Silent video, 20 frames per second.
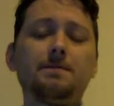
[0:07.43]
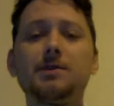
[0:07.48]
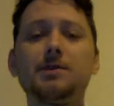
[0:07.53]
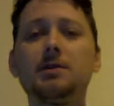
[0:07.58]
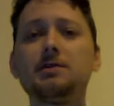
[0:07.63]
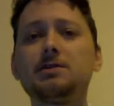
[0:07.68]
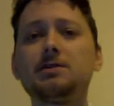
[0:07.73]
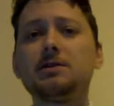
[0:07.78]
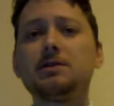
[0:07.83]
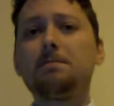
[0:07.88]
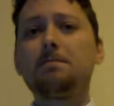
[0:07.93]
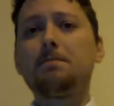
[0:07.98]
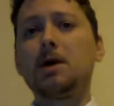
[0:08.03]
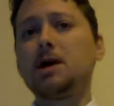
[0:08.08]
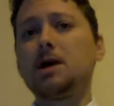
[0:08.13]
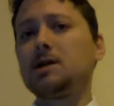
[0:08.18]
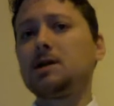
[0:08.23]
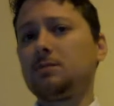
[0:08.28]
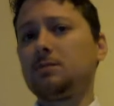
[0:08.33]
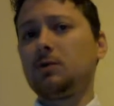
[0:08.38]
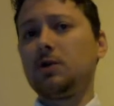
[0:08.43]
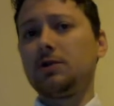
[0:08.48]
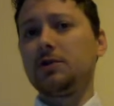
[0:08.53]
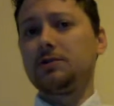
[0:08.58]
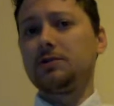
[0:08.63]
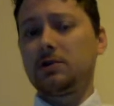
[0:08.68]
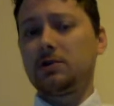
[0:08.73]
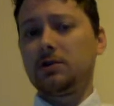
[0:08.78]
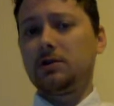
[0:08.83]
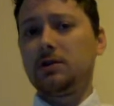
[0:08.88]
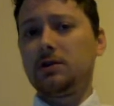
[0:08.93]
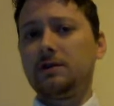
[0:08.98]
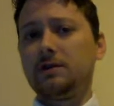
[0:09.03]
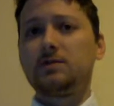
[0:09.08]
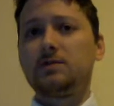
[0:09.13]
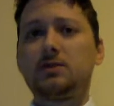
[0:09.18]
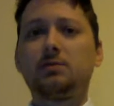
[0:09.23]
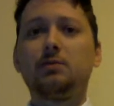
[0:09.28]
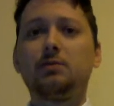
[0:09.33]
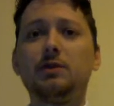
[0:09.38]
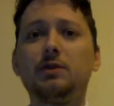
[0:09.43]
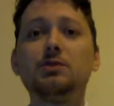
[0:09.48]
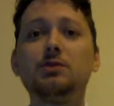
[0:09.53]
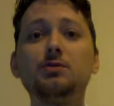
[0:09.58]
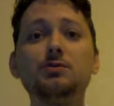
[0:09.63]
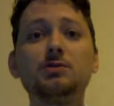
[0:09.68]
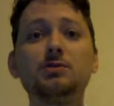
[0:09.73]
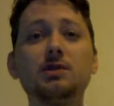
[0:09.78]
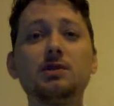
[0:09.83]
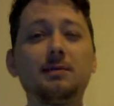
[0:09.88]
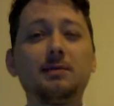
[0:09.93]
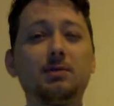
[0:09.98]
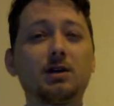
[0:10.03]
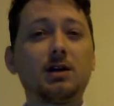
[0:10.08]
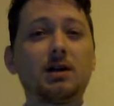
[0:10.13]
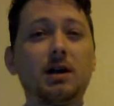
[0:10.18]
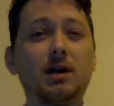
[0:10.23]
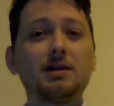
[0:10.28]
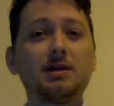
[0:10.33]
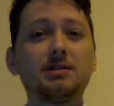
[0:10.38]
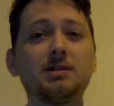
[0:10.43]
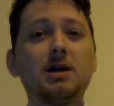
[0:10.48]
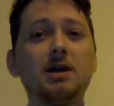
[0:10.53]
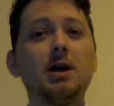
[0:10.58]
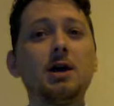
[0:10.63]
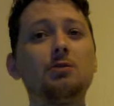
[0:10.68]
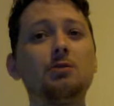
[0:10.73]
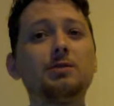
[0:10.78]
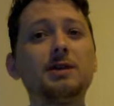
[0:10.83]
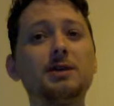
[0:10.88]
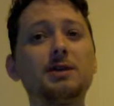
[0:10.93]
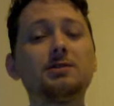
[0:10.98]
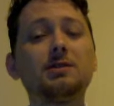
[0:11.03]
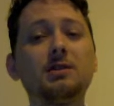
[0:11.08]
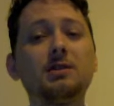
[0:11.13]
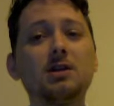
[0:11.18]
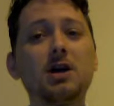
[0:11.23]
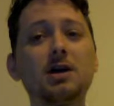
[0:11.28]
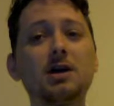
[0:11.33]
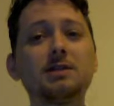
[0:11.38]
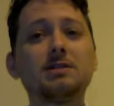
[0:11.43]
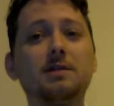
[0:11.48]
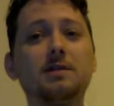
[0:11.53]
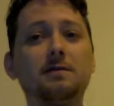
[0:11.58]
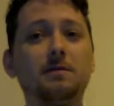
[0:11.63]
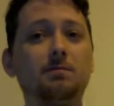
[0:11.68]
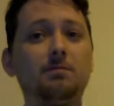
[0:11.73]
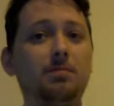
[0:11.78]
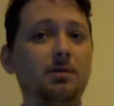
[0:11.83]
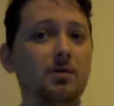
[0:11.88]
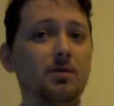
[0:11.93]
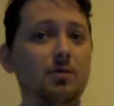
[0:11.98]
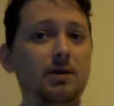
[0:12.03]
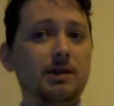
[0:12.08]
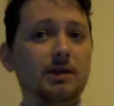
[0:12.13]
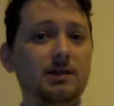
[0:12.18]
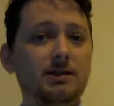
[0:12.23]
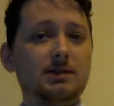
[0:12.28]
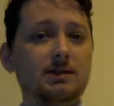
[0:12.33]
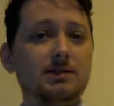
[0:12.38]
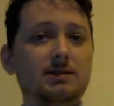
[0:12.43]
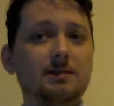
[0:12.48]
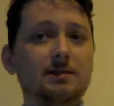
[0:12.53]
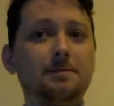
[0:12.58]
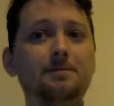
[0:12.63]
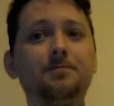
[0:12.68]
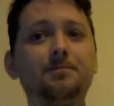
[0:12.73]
There are some possible alternatives to reduce labor costs without the loss of employees.